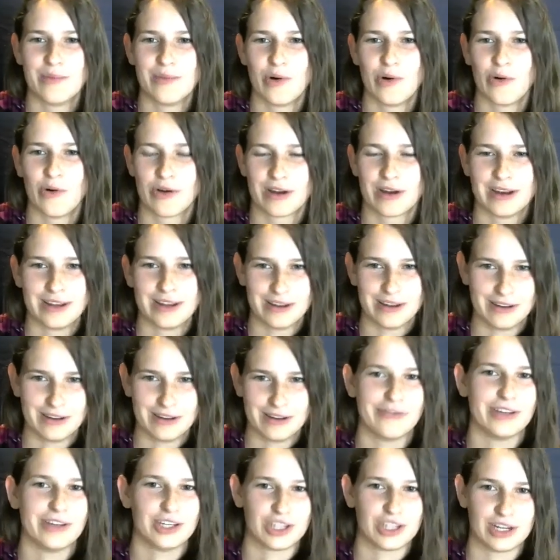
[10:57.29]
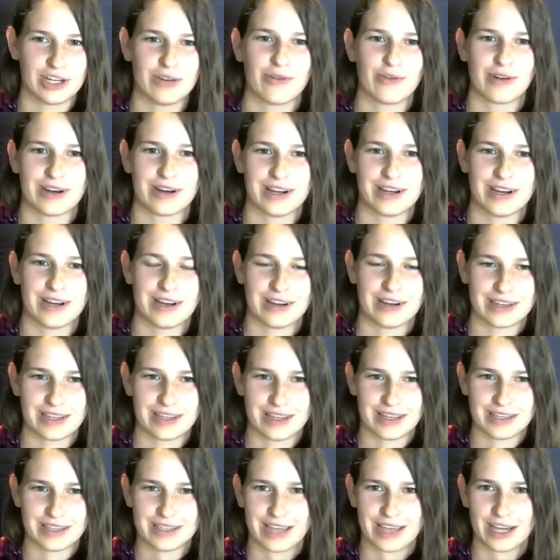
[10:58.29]
or in a division or a
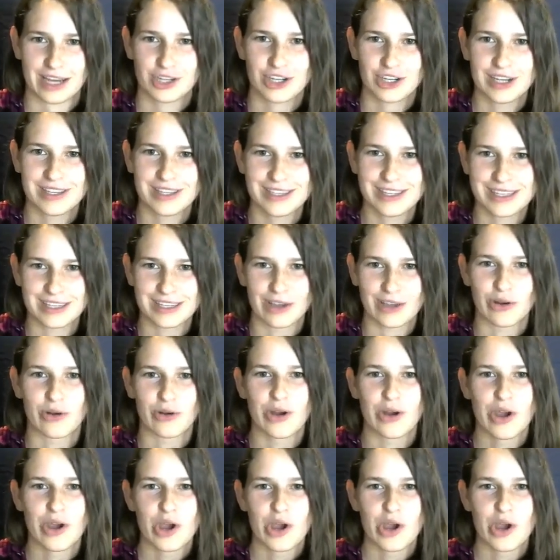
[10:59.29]
section. So